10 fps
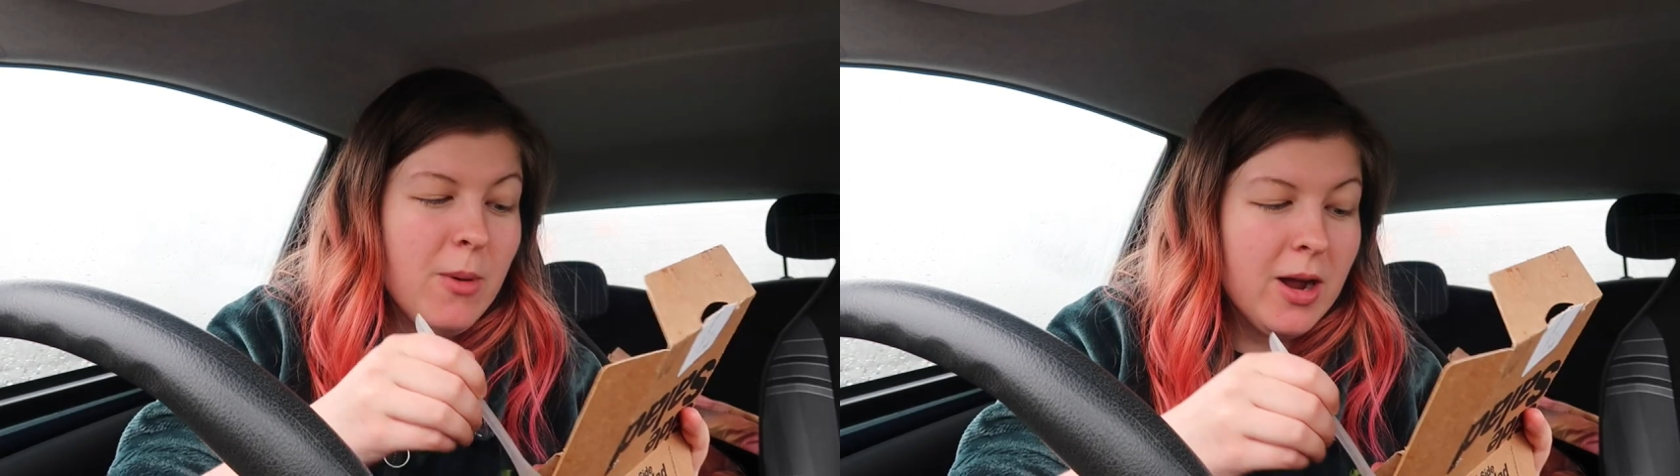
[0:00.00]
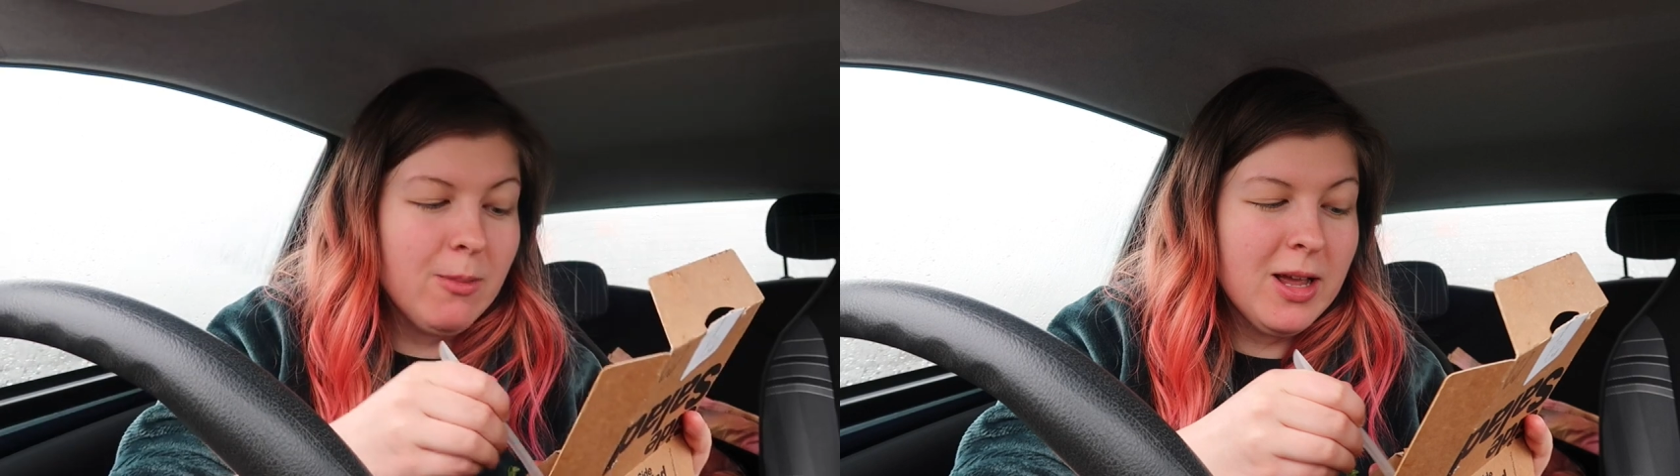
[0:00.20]

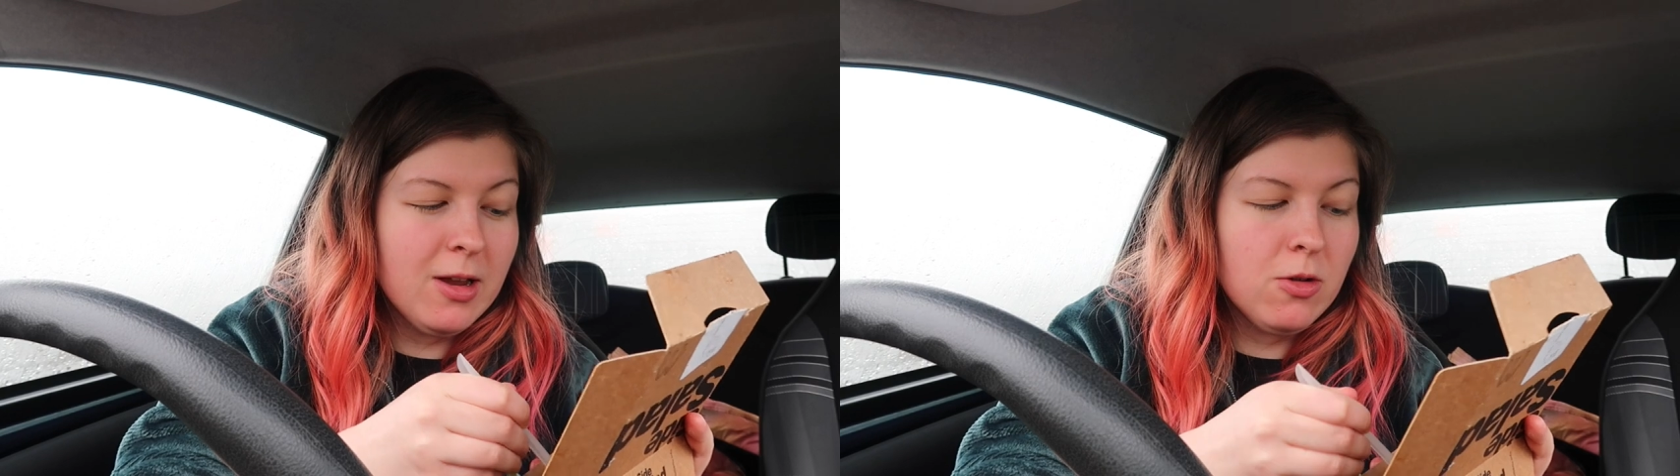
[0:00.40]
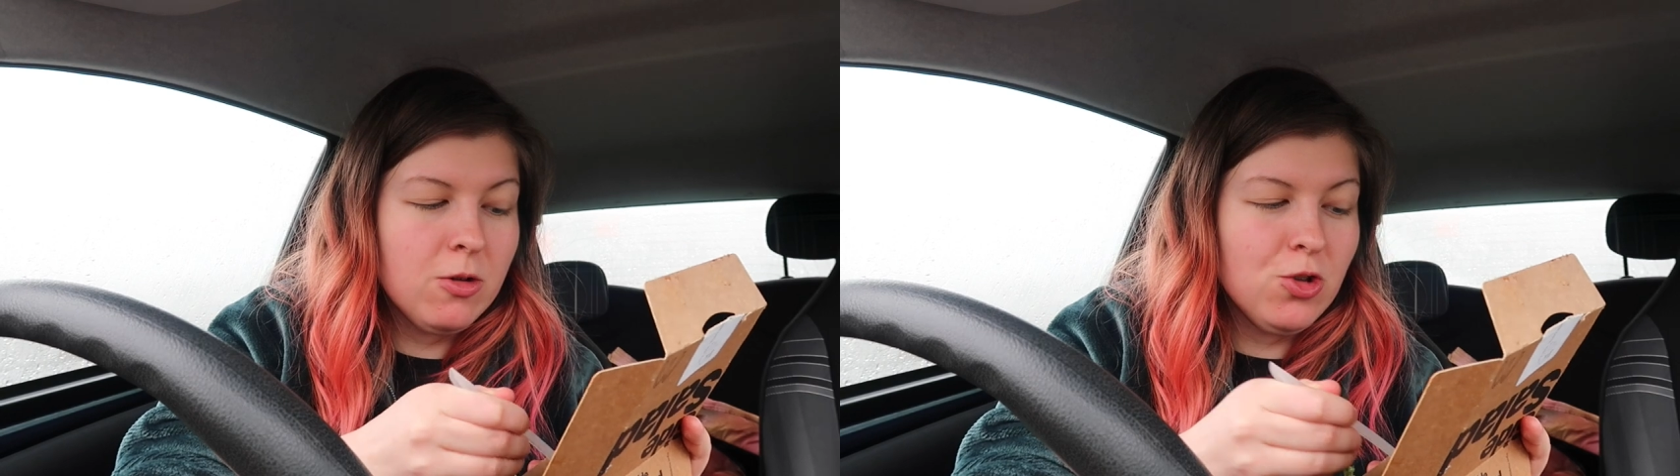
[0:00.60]
but I'm
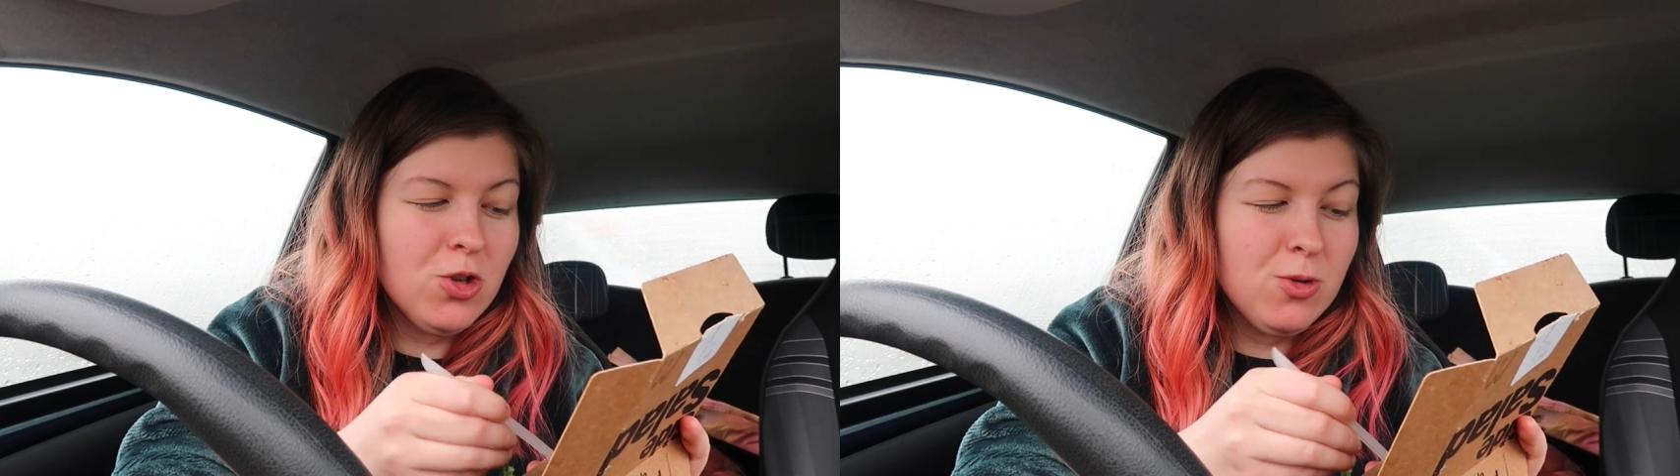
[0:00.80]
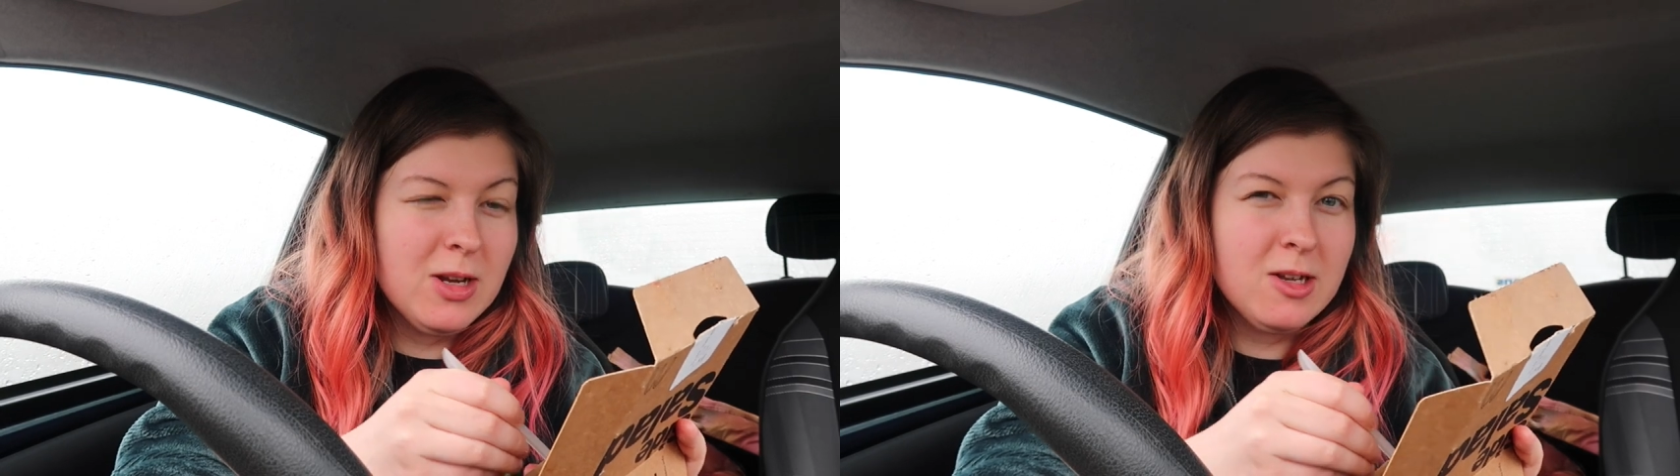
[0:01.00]
like
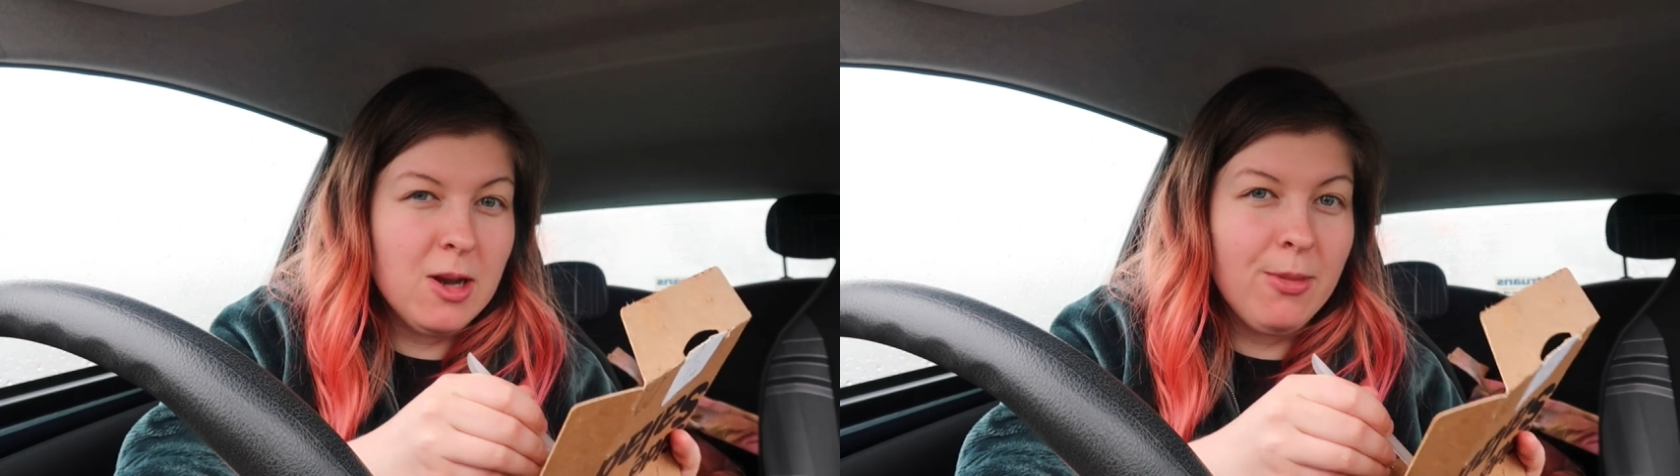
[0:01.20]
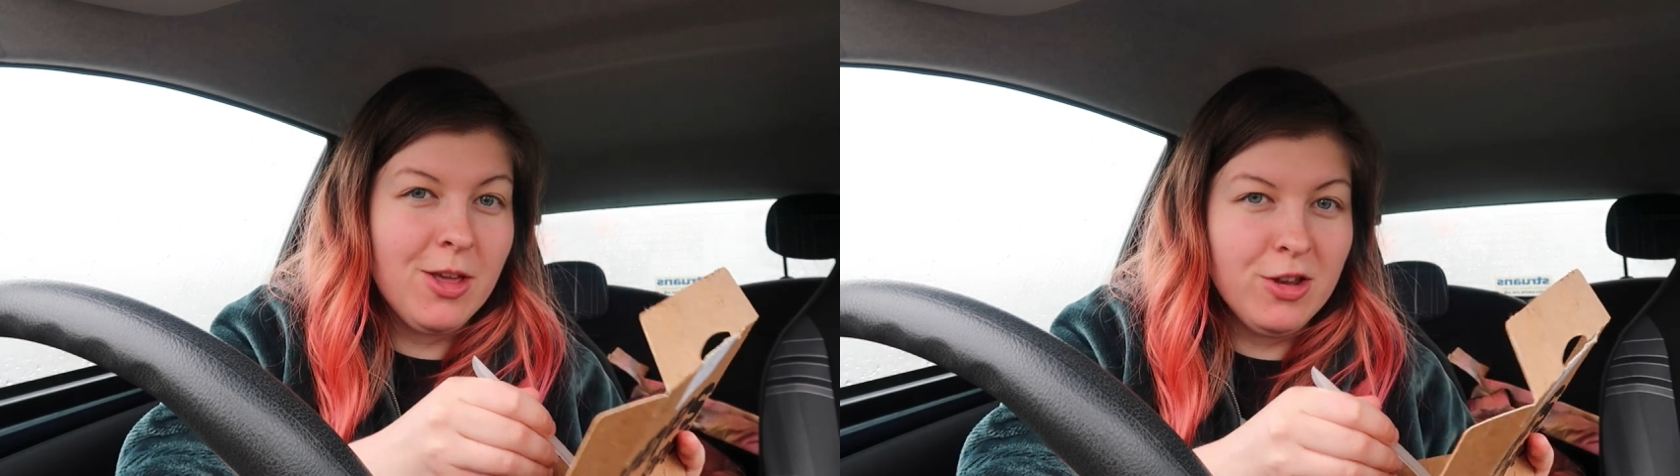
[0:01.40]
doing
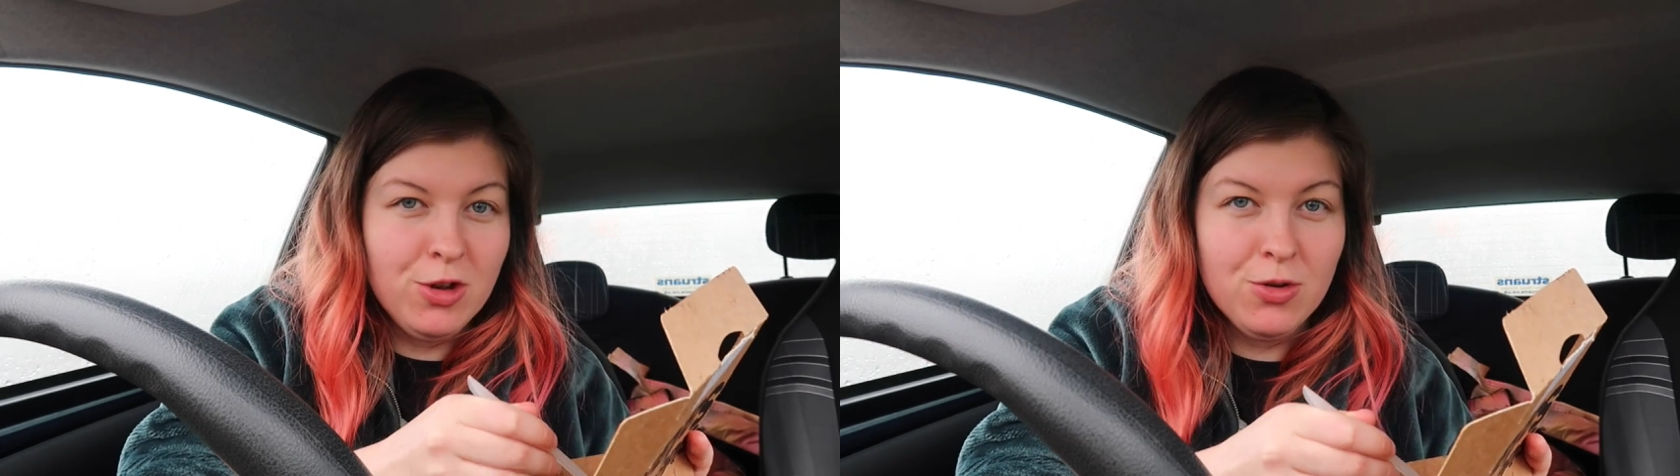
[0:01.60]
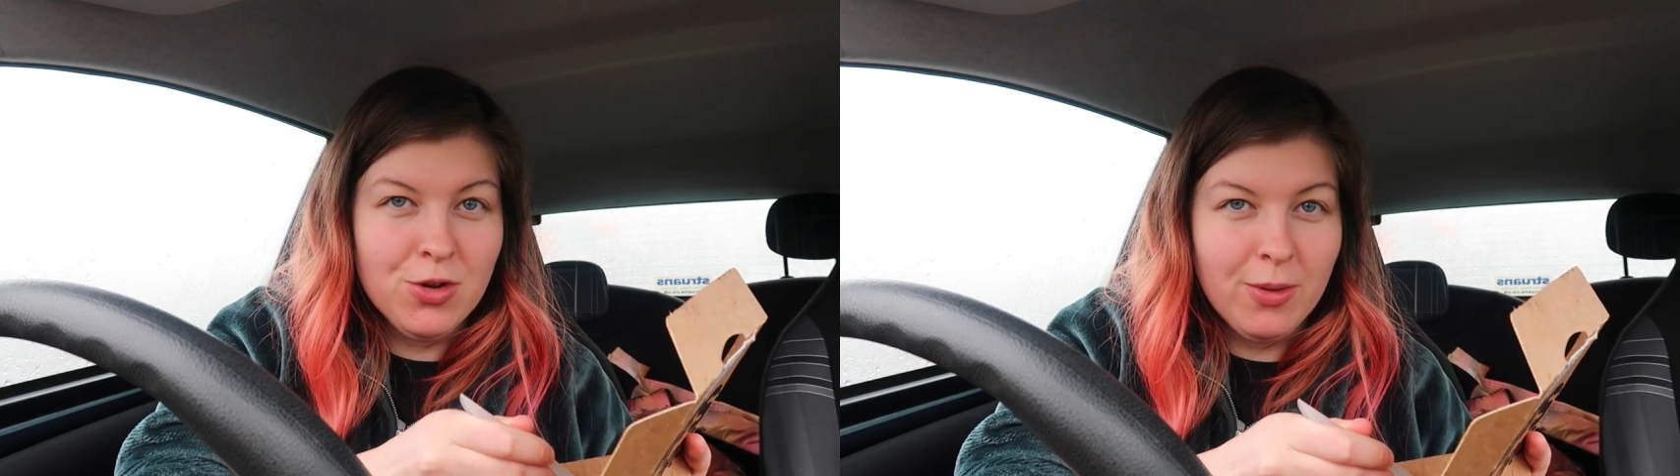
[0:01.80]
something
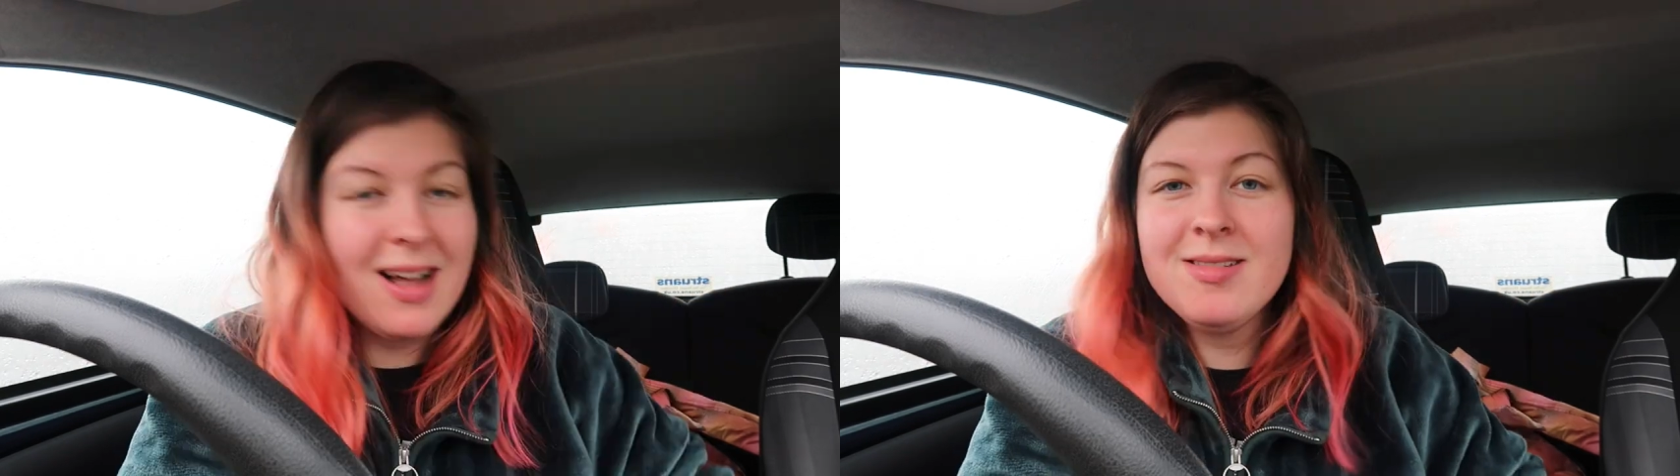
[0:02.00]
new to it.